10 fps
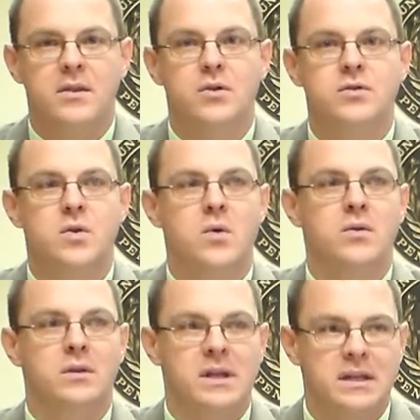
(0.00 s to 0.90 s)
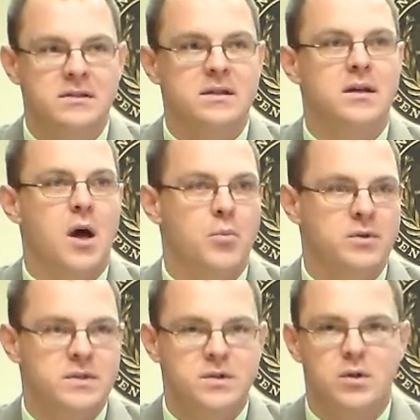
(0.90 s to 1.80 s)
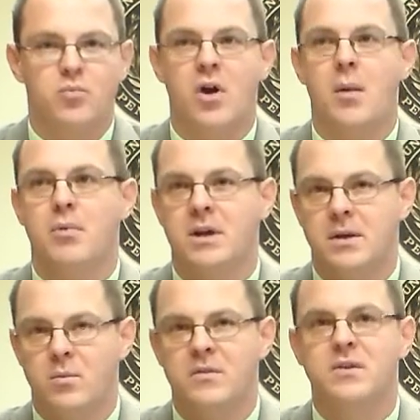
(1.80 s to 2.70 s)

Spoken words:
that there's no other liens, encumbrances on the property.